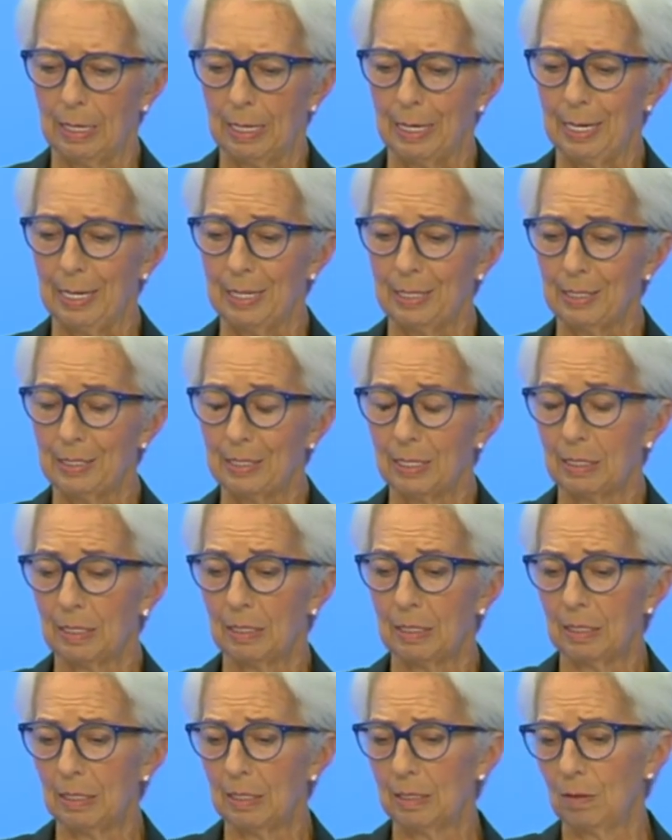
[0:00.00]
And
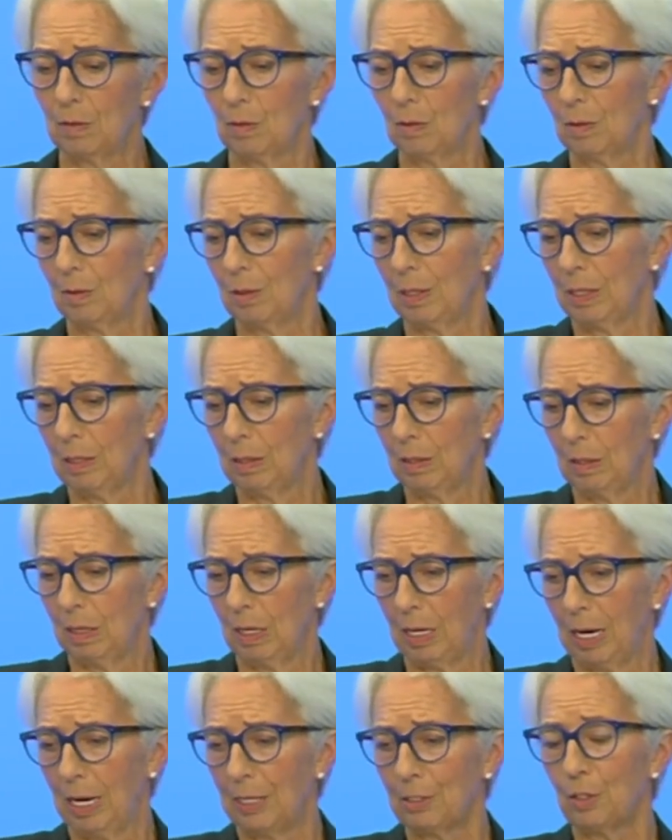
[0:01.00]

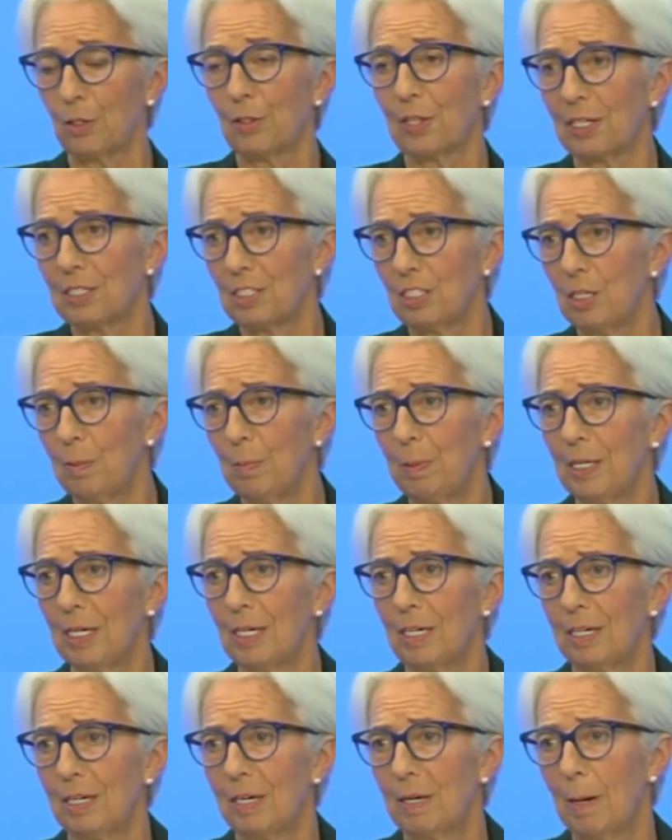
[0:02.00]
under that
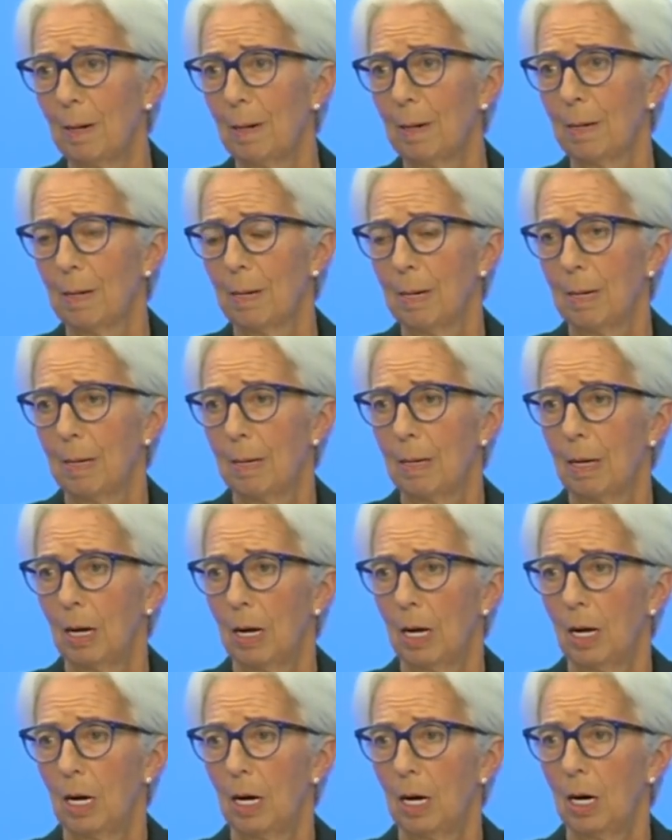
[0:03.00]
TPI,
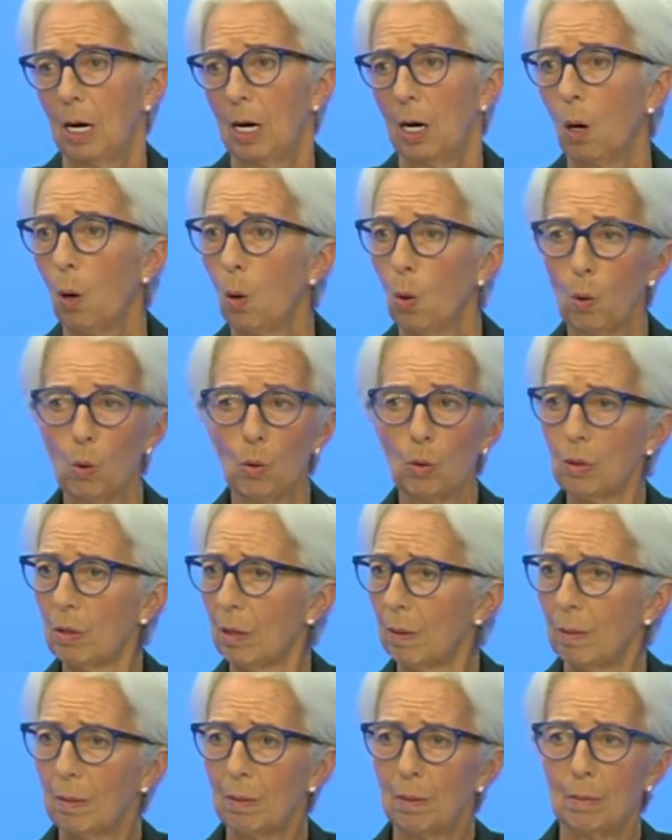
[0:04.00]
all
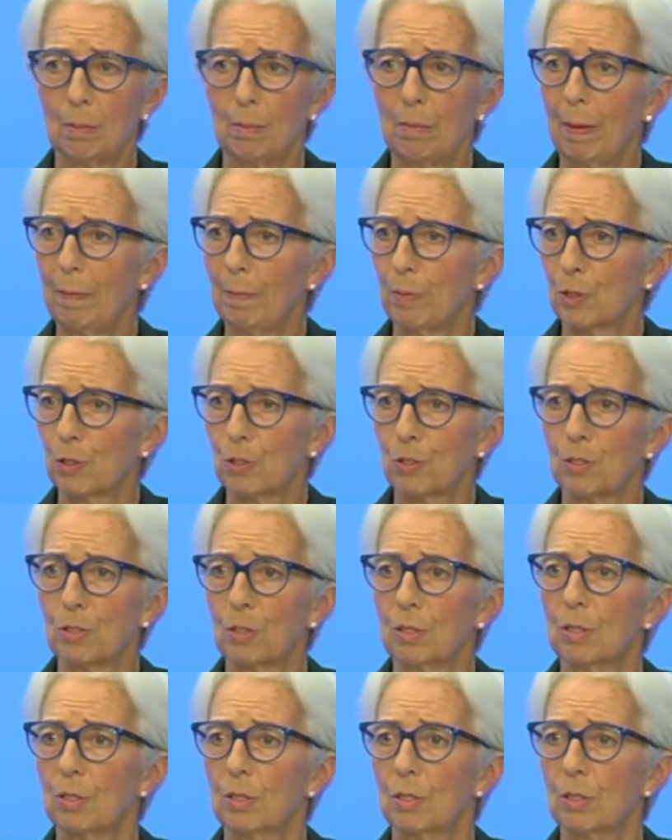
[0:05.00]

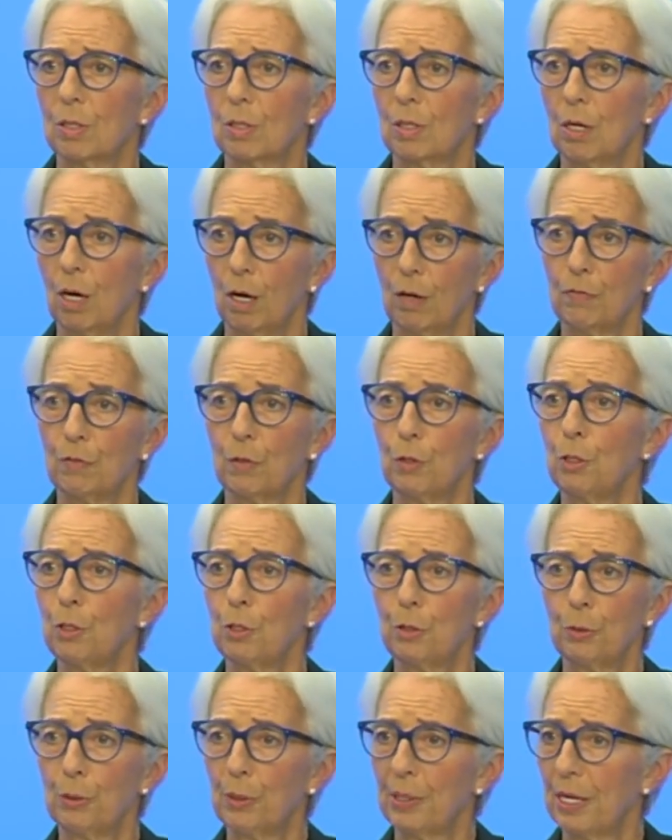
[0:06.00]
members of the
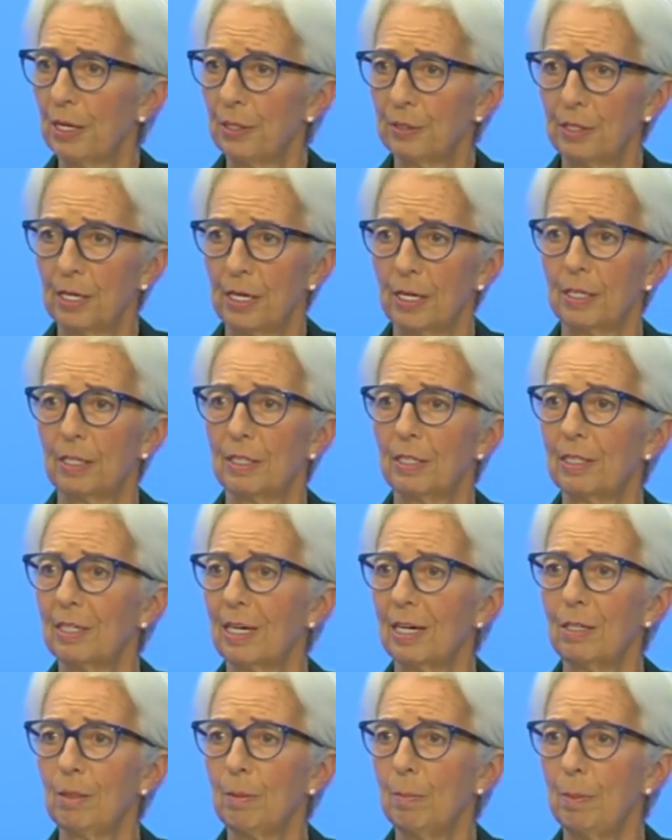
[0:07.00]
euro area
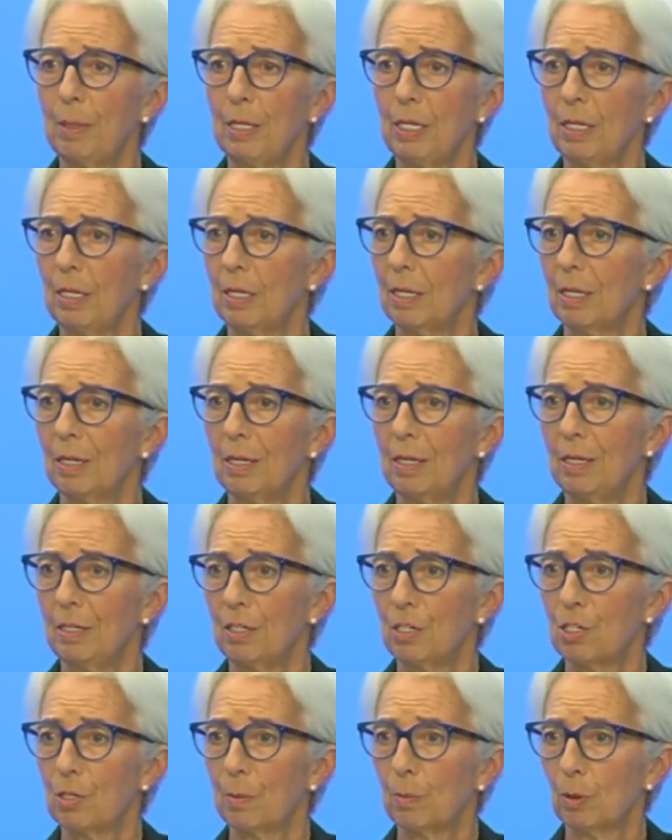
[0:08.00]
can be
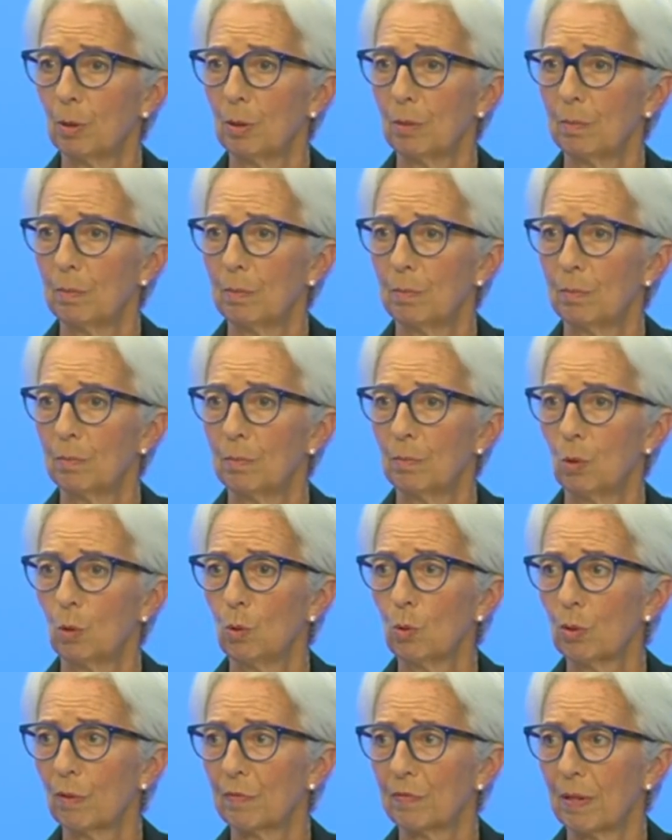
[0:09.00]
eligible,
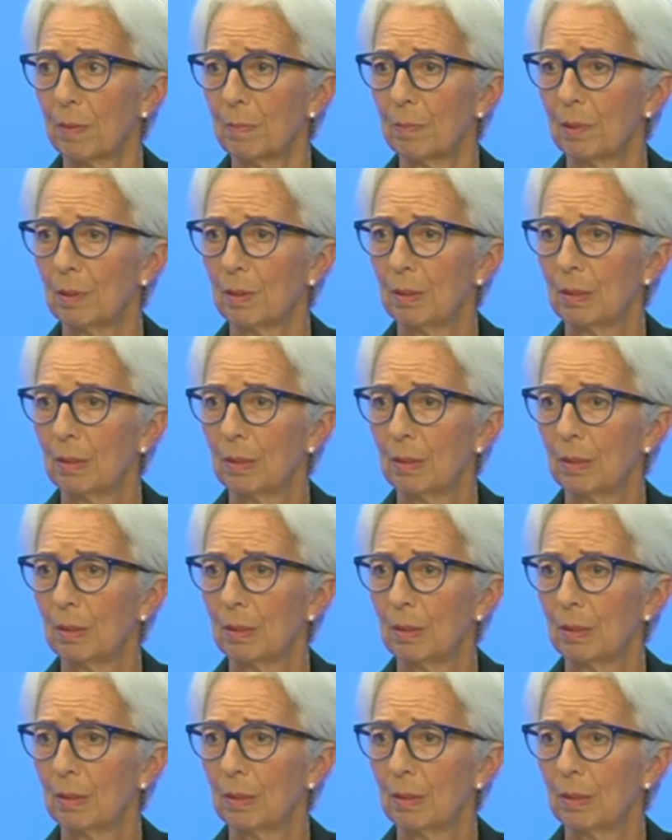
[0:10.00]
all of them.